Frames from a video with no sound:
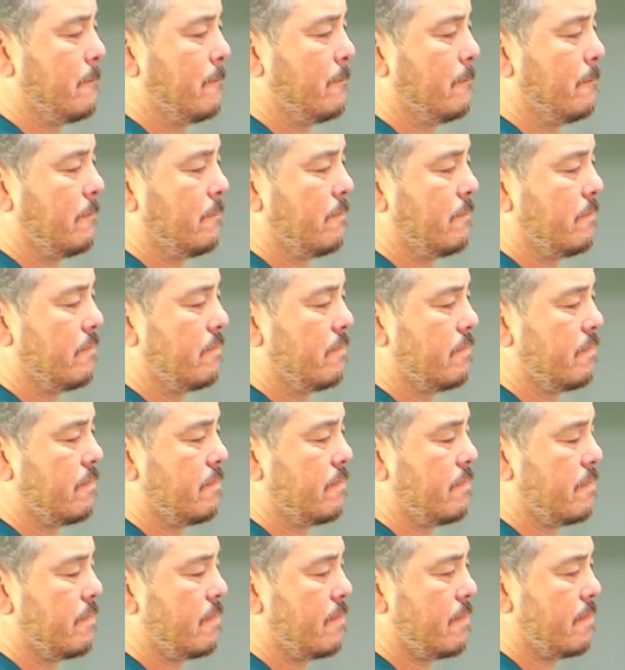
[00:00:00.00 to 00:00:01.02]

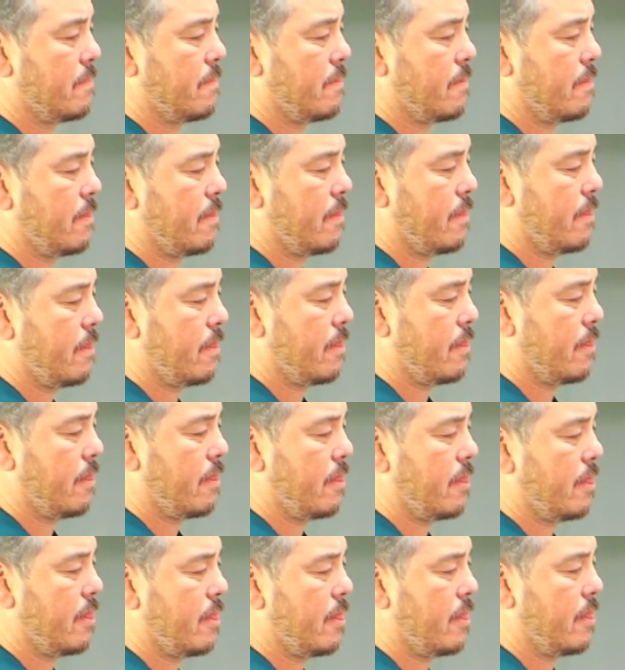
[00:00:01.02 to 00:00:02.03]

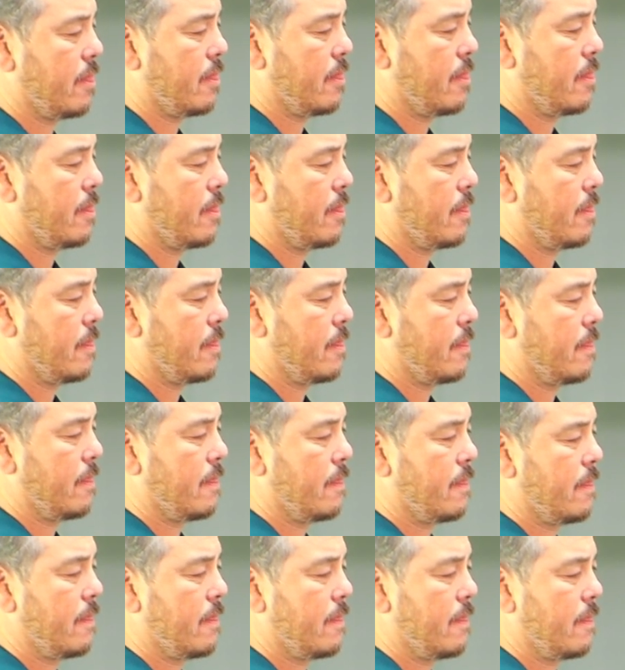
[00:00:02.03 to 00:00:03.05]

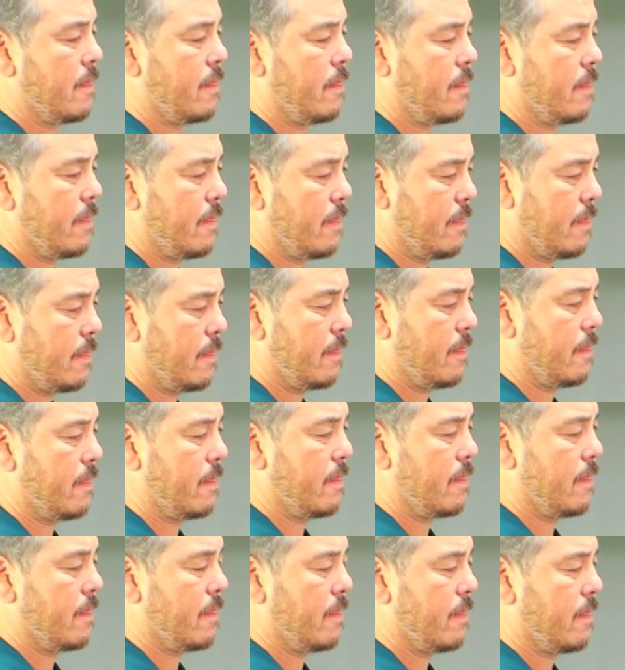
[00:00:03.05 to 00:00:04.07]

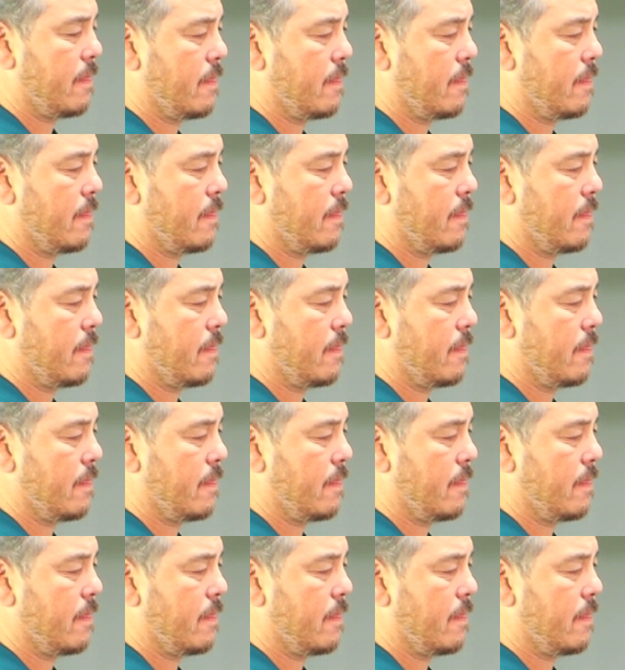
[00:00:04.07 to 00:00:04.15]
This person isn't speaking.